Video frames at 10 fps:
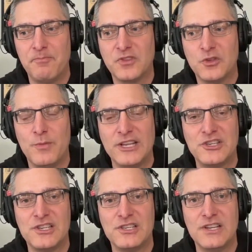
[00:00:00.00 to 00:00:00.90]
You
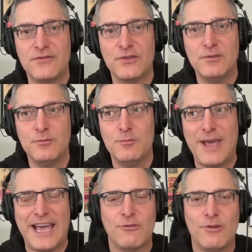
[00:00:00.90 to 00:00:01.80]
mentioned different
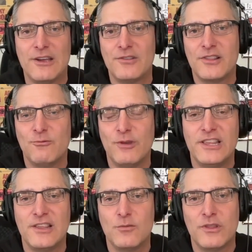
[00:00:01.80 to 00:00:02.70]
backgrounds and
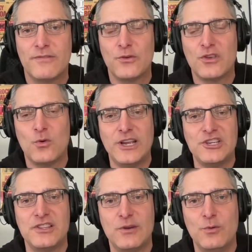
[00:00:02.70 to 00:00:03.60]
races. Well, the first
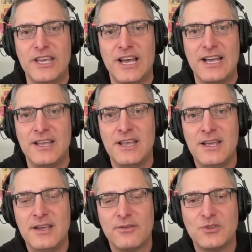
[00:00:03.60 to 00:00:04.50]
question that we got
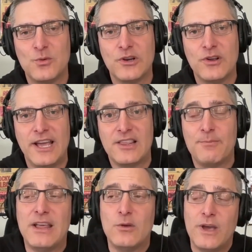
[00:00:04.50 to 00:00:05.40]
from Twitter X,
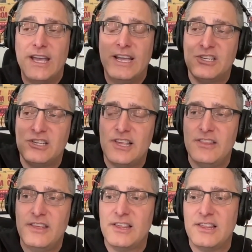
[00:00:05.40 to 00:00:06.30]
and by the way, I should say
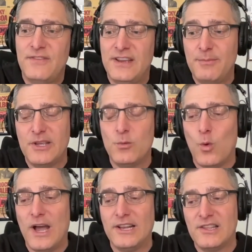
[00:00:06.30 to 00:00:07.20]
this: if anybody
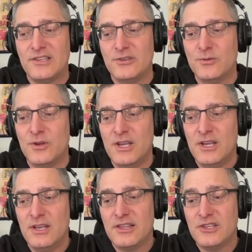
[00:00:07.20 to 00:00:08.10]
wants to
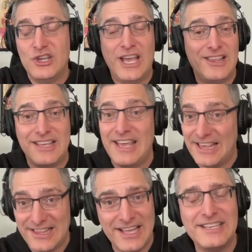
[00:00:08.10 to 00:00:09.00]
suggest
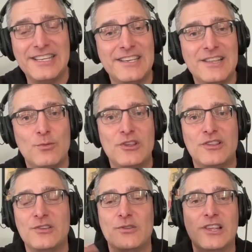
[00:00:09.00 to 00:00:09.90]
guest ideas, we used
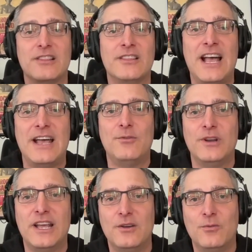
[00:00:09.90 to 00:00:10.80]
to do this a lot
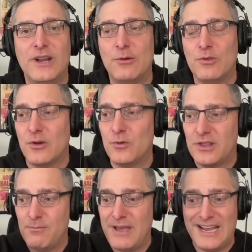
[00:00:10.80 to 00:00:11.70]
when I was
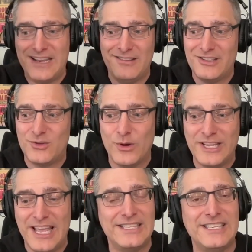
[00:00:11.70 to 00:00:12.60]
hosting back in like
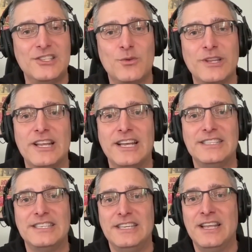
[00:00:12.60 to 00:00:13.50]
2018,
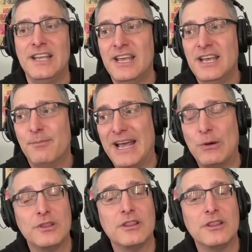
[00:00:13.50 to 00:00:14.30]
2019. But I would